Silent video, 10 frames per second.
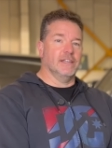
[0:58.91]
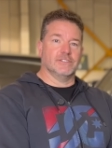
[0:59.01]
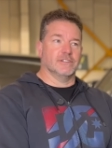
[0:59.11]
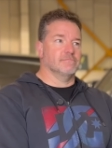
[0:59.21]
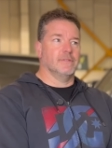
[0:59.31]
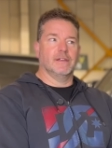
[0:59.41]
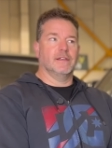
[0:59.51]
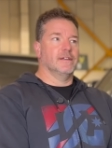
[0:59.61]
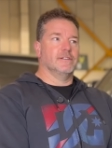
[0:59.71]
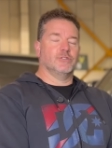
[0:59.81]
He's done
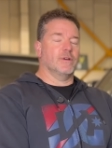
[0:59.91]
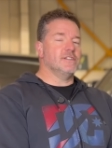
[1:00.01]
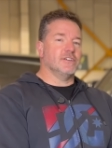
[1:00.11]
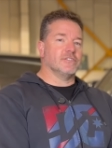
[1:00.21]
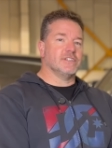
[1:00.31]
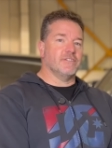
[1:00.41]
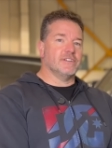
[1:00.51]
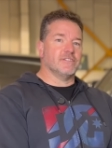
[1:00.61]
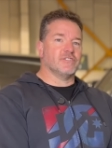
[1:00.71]
20-odd series of